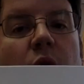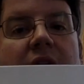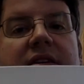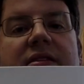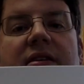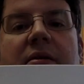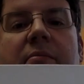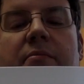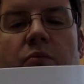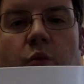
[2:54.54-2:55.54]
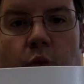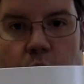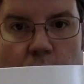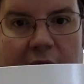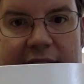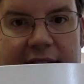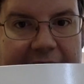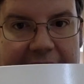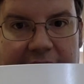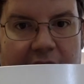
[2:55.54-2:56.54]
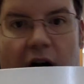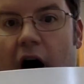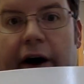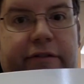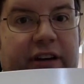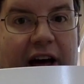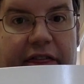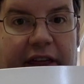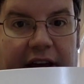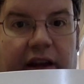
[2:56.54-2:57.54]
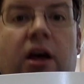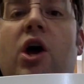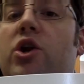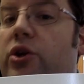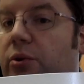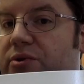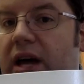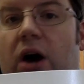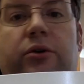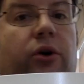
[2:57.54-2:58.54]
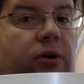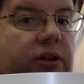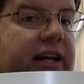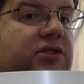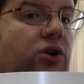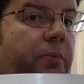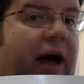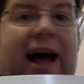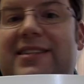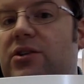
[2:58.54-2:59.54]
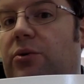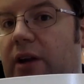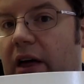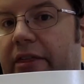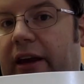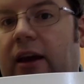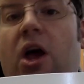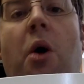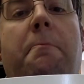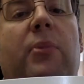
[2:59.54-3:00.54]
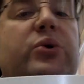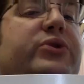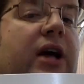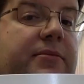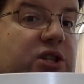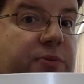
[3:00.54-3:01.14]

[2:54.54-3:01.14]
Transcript: one, one click of nothing. No sound, no clicks, no pats, no nothing. Most times,